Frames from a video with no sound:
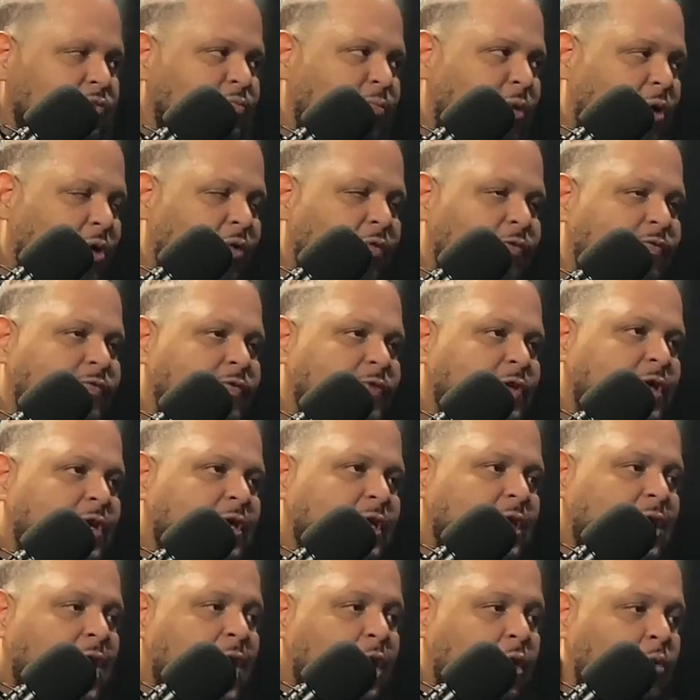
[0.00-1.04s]
birthed,
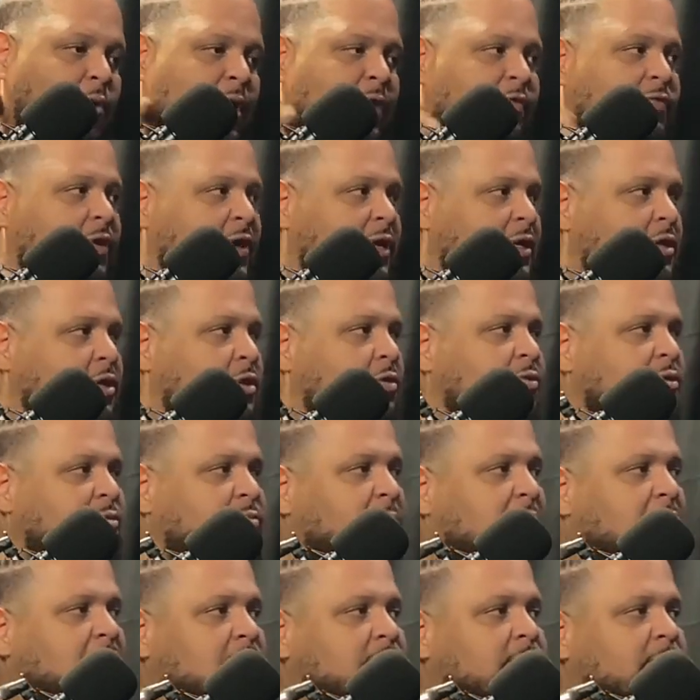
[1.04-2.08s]
and quite frankly, you're
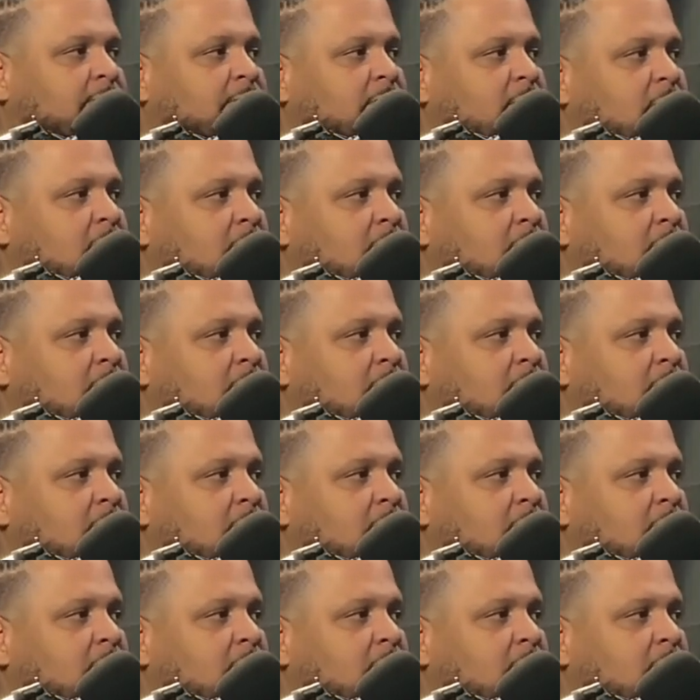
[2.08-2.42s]
responsible for.